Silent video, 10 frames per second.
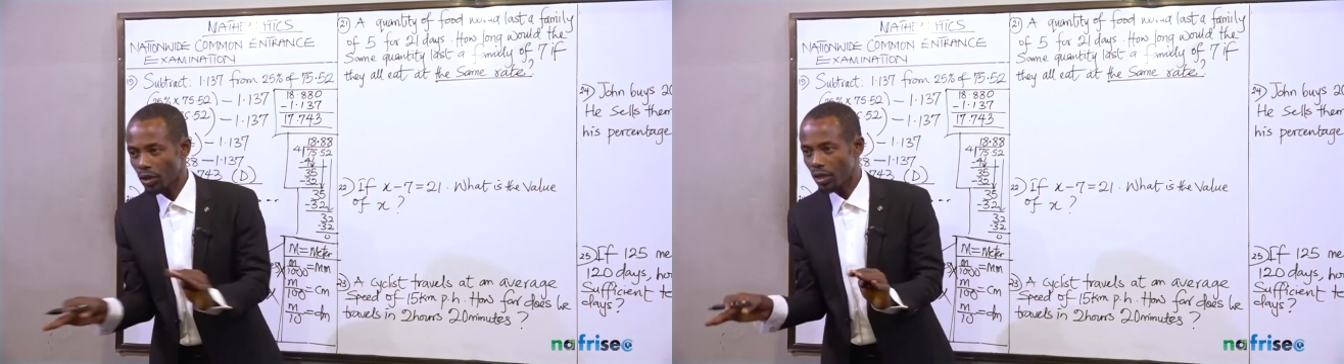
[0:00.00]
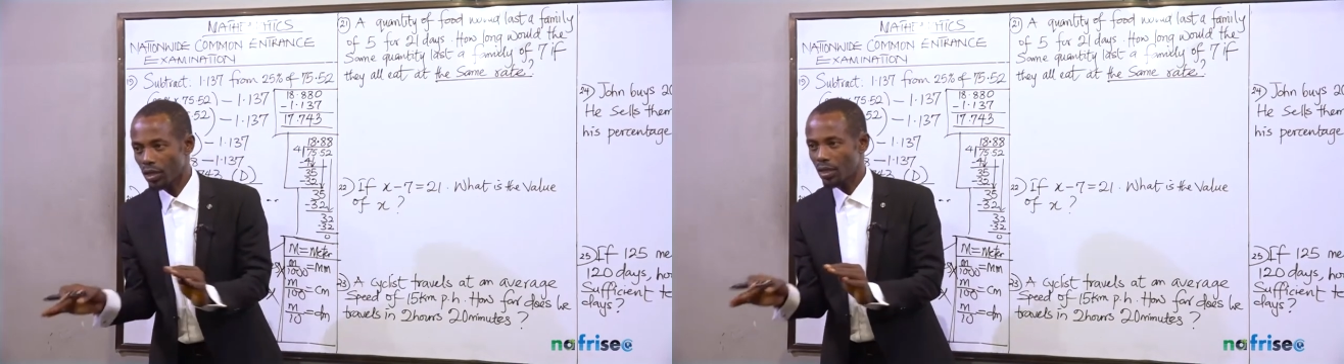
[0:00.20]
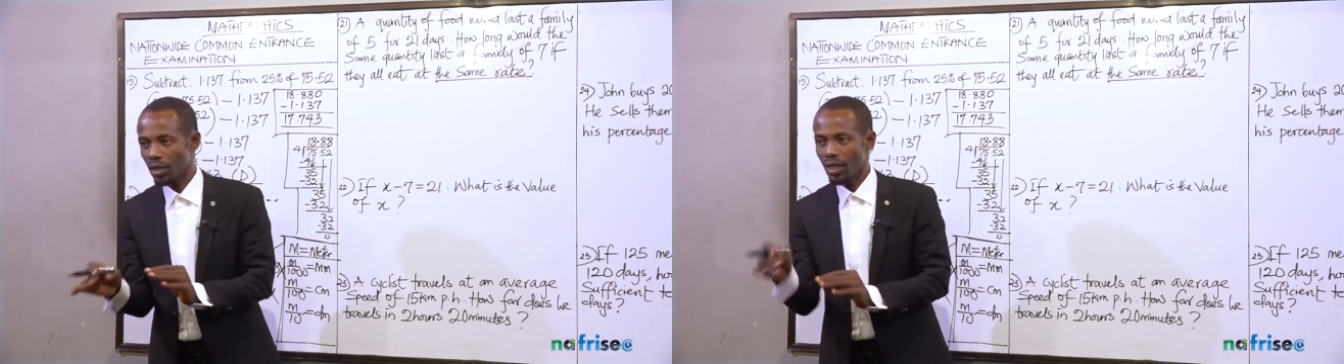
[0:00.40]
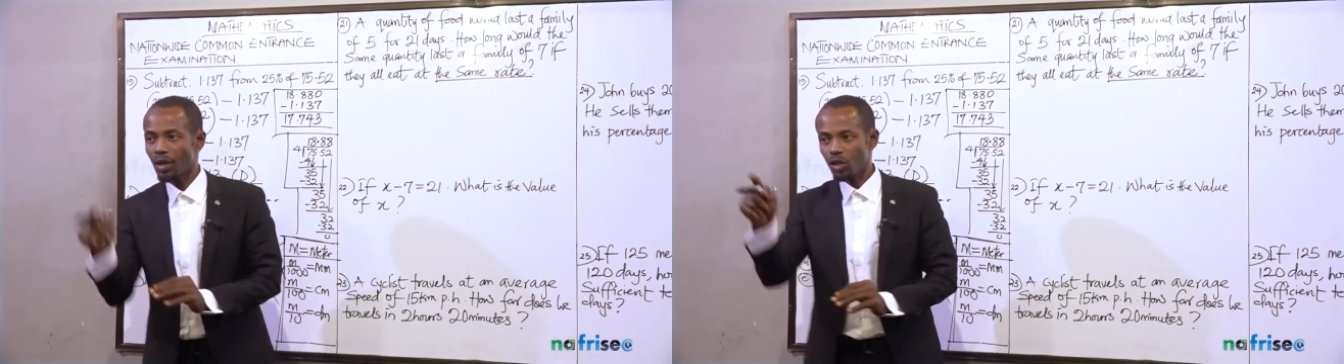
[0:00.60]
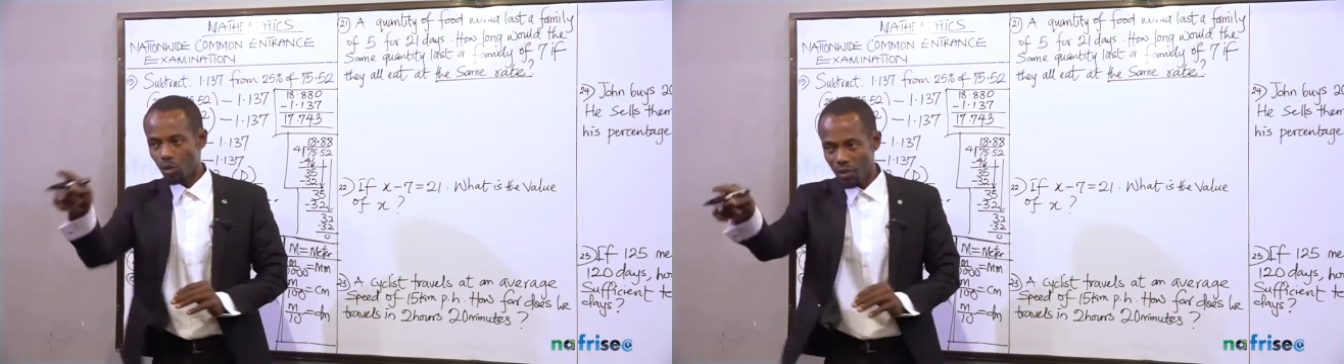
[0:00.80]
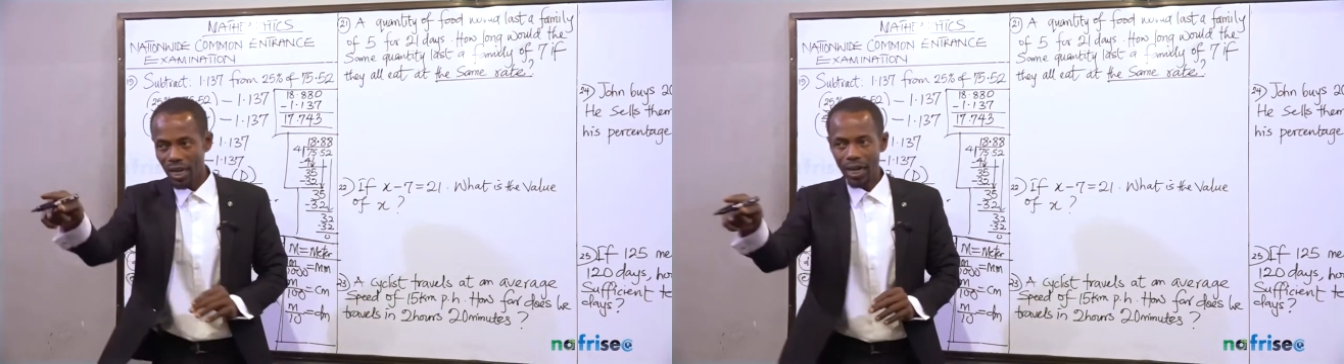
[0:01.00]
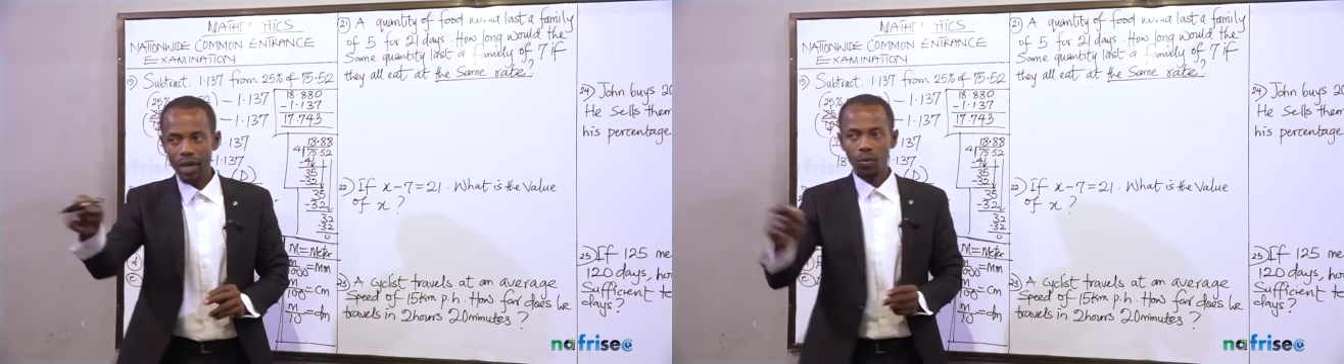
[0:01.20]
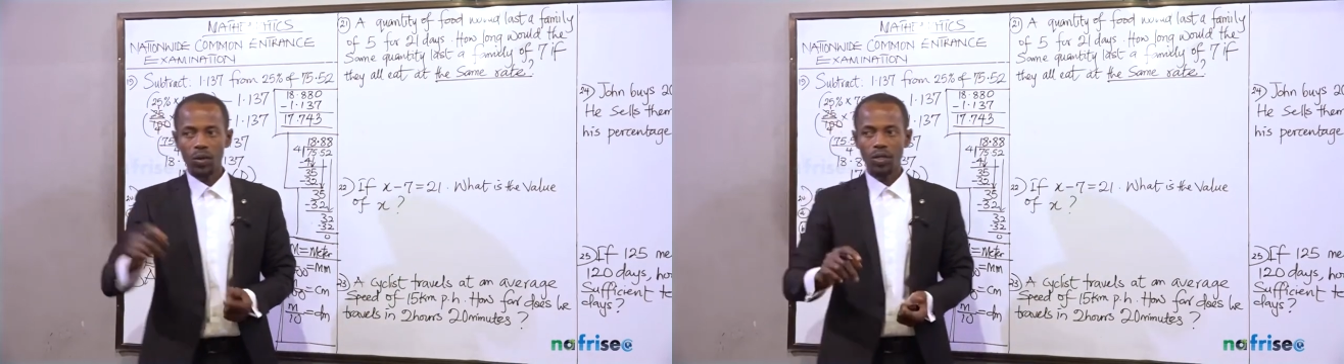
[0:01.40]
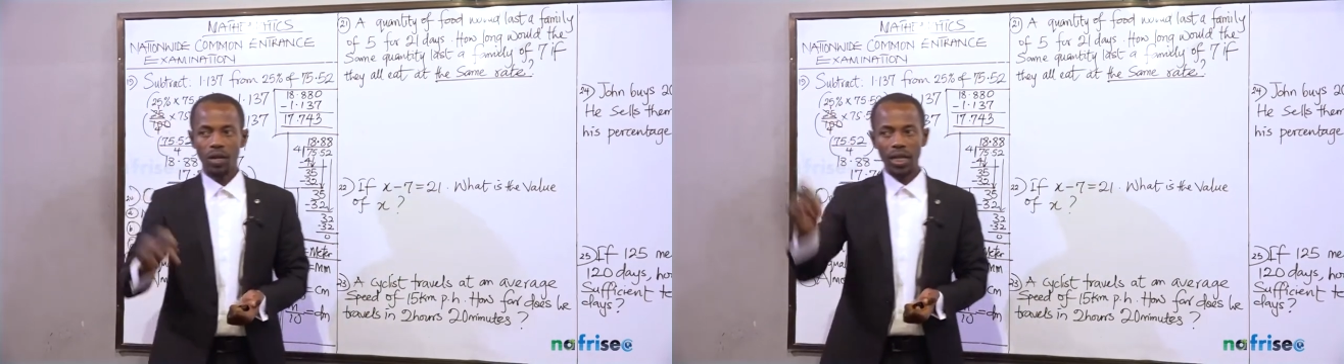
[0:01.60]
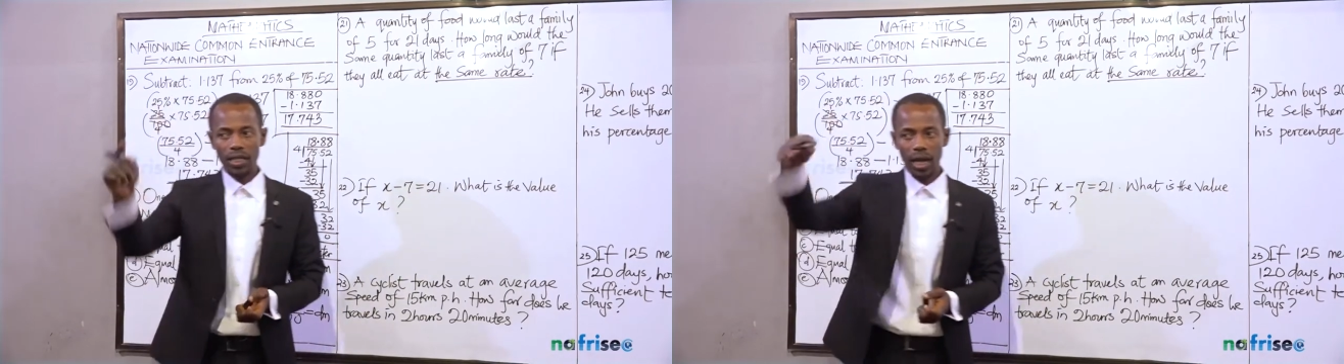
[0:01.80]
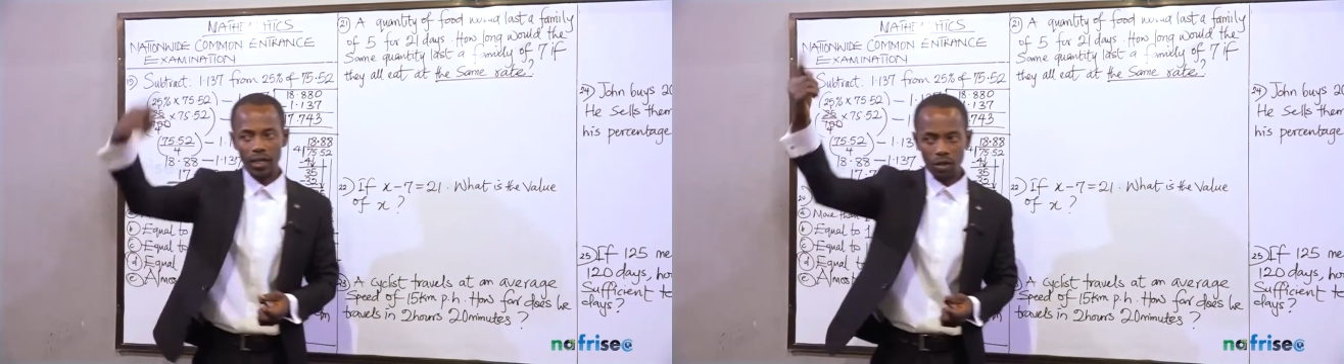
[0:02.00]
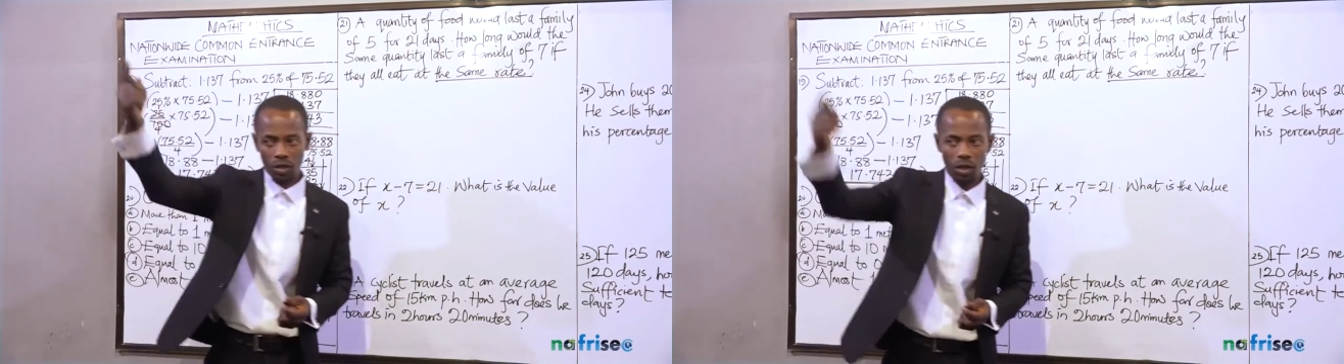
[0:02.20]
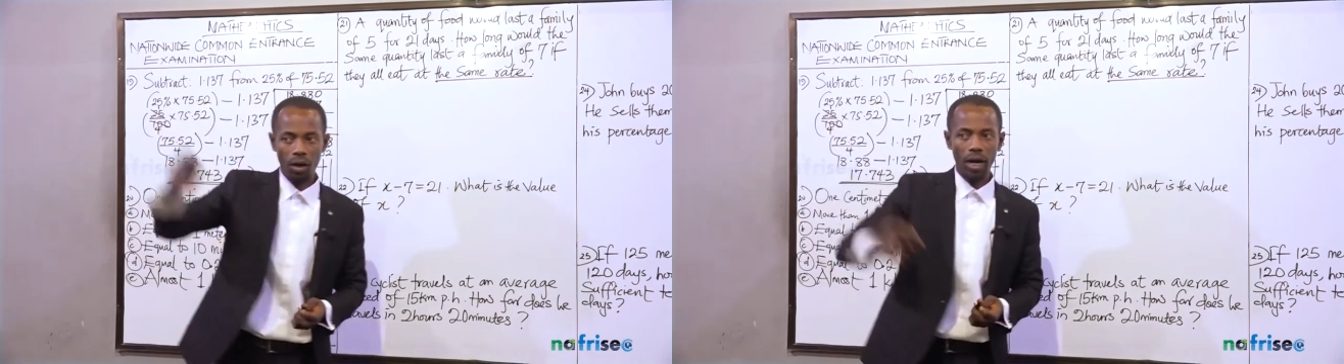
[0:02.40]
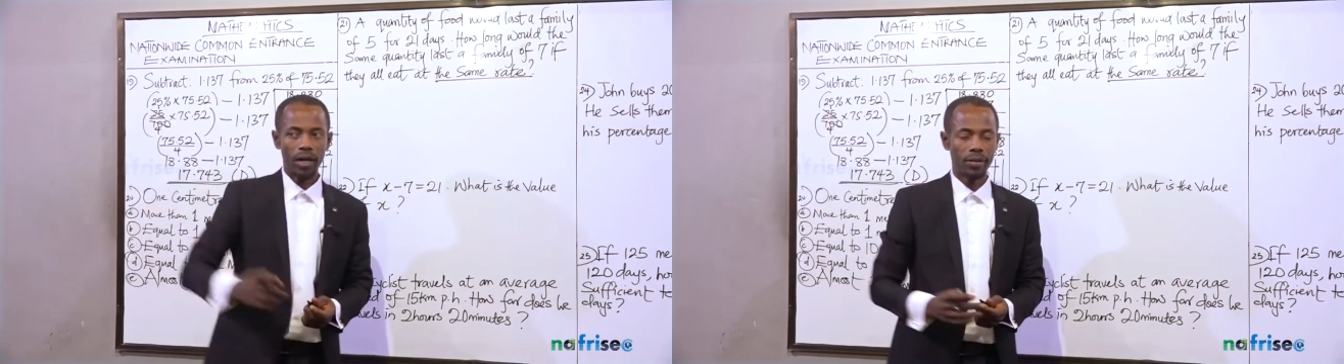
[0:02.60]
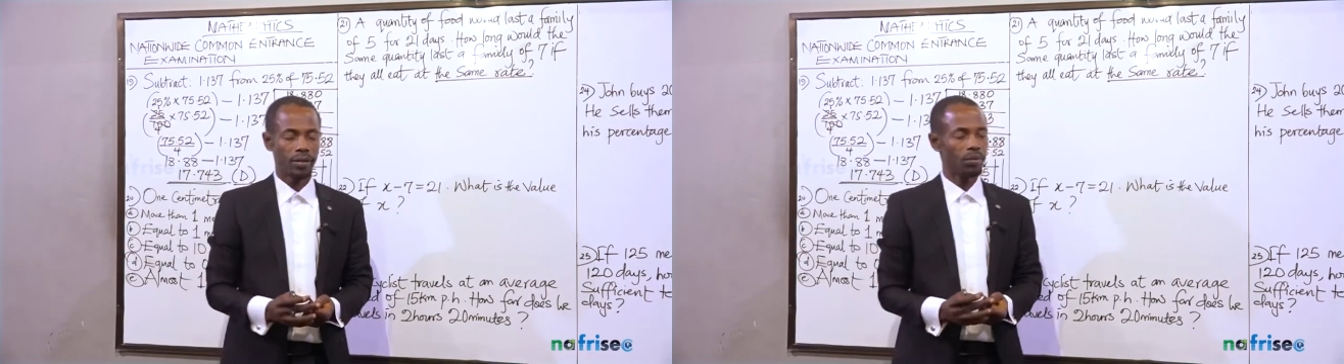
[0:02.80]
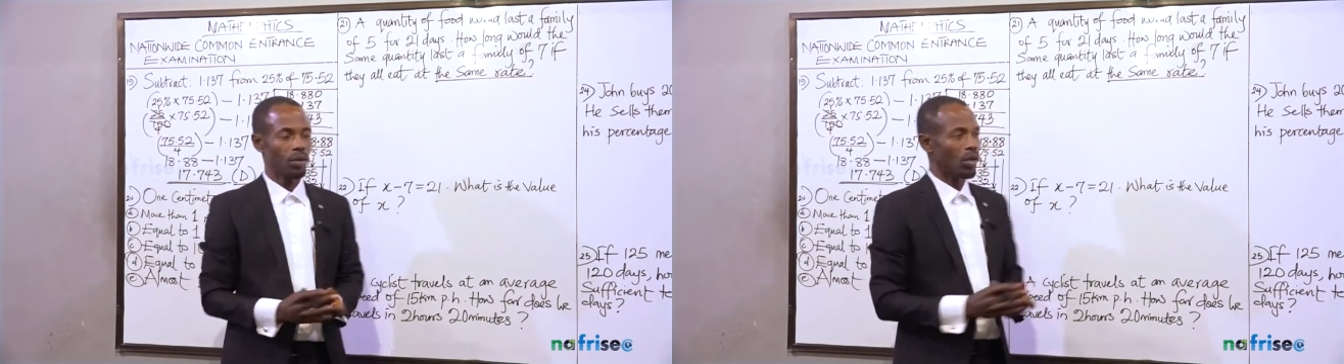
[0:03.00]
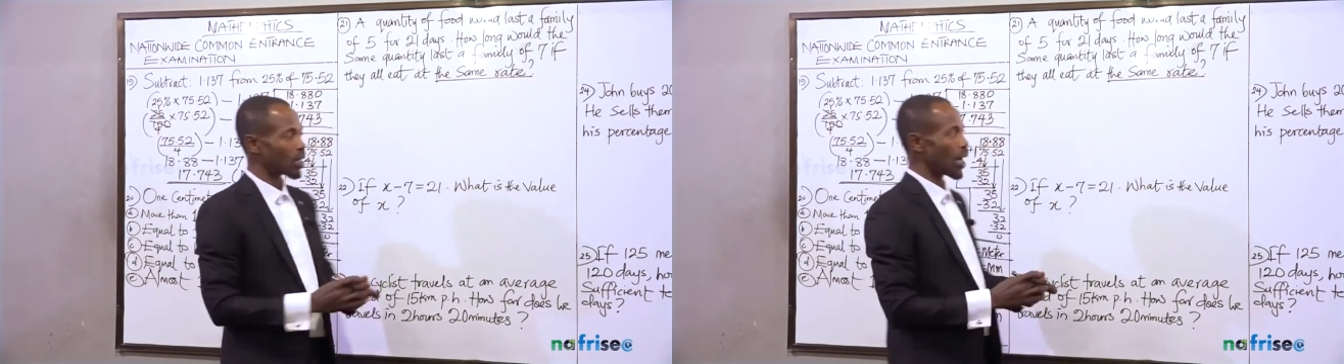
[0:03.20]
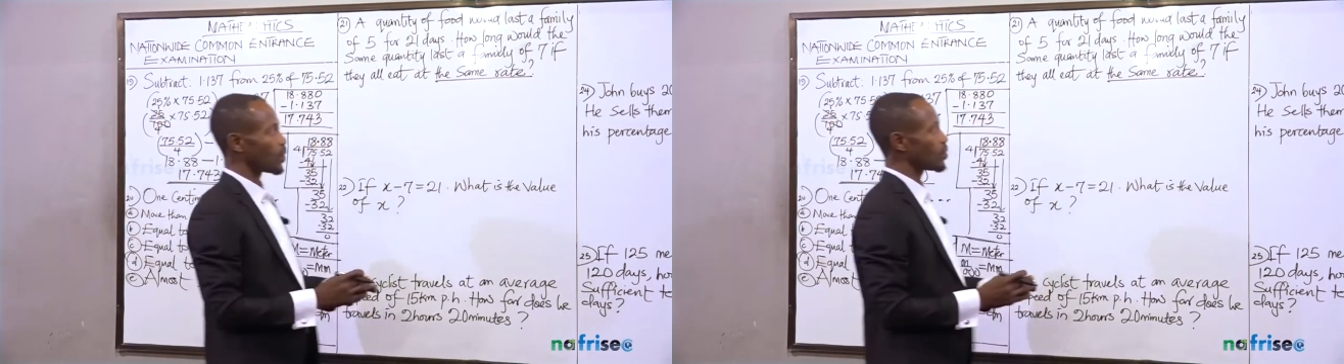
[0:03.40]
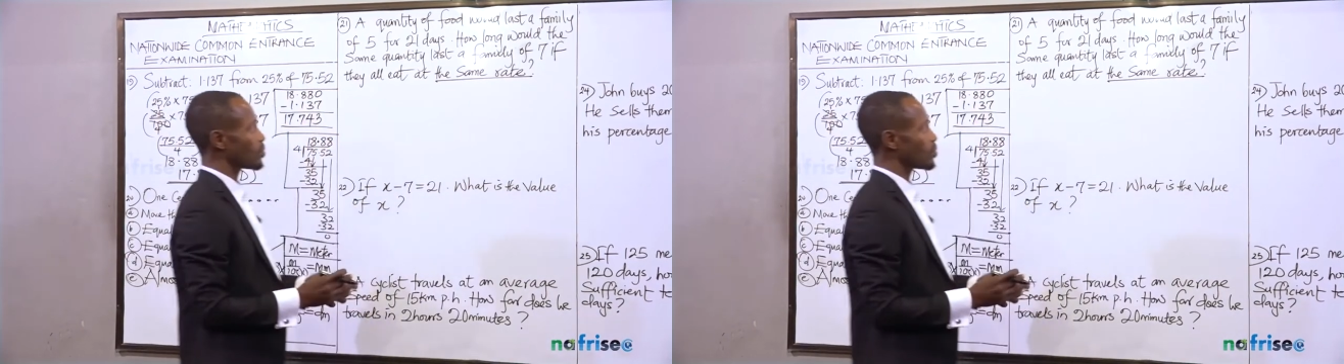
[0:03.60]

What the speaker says: It's you'll meet that kind of question later in your senior class, but not now.